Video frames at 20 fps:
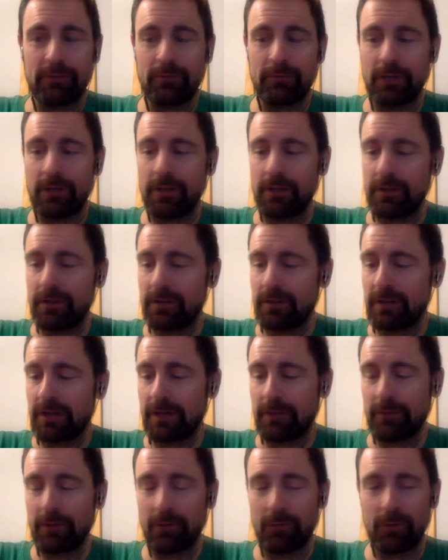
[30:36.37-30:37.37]
rigging,
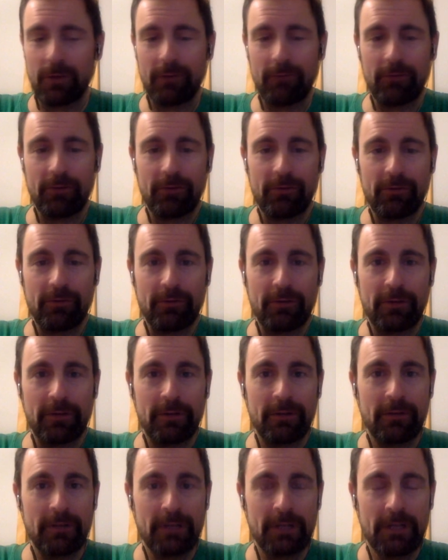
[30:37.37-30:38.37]
climbing, whatever you're doing.